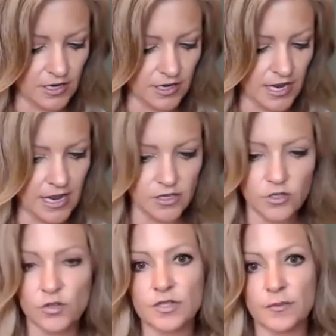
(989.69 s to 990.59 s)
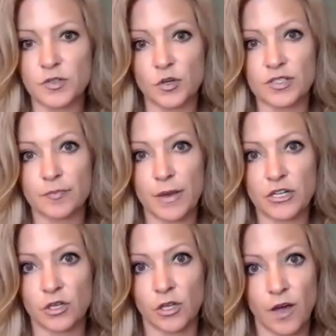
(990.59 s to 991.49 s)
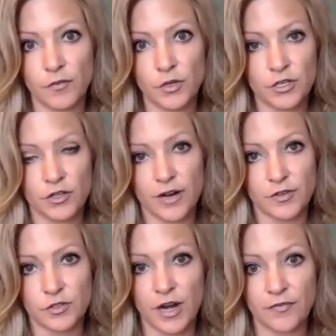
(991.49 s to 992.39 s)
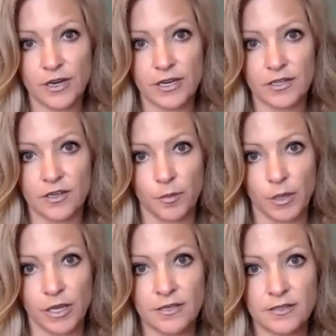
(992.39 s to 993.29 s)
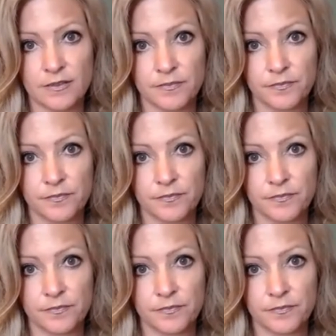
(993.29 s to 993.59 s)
can't you do some sort of special offer to drive the traffic into their place?